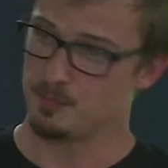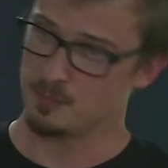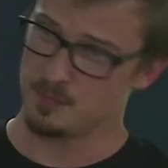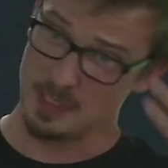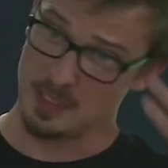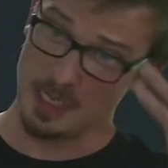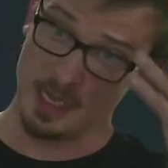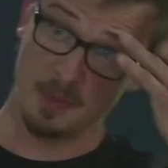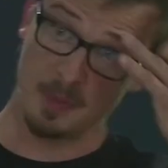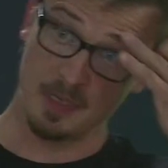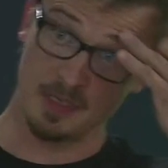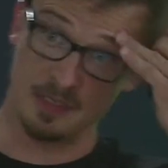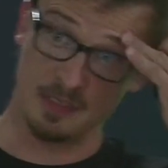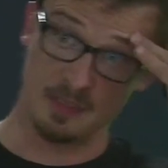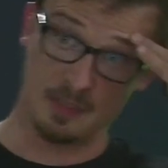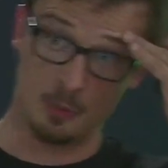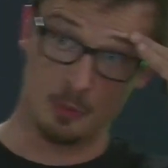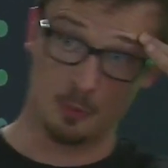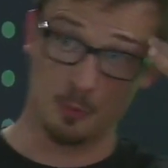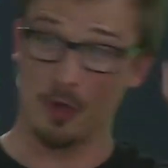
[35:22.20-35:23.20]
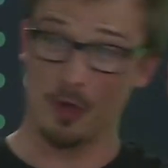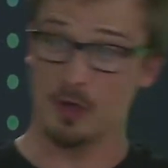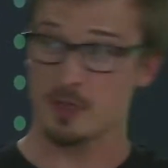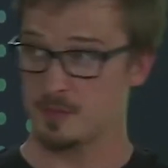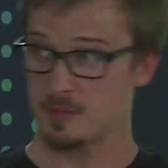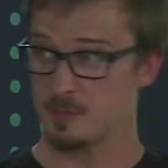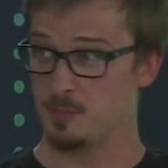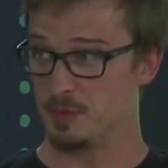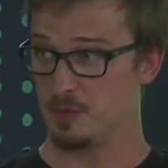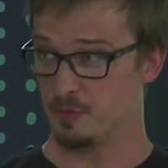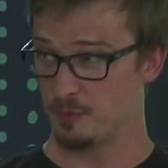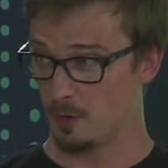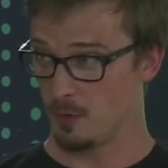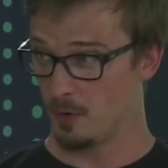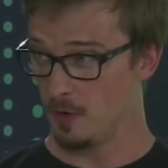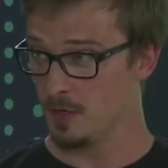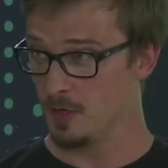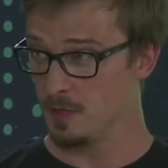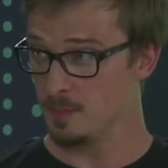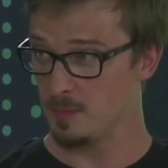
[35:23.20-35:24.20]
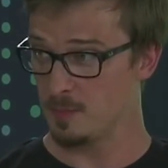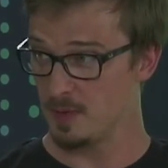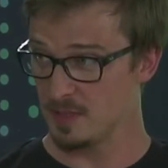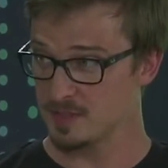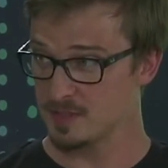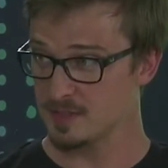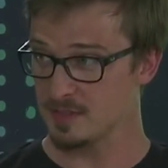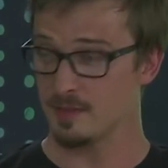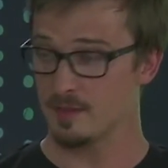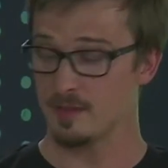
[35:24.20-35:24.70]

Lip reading: Yeah, but it worked before, but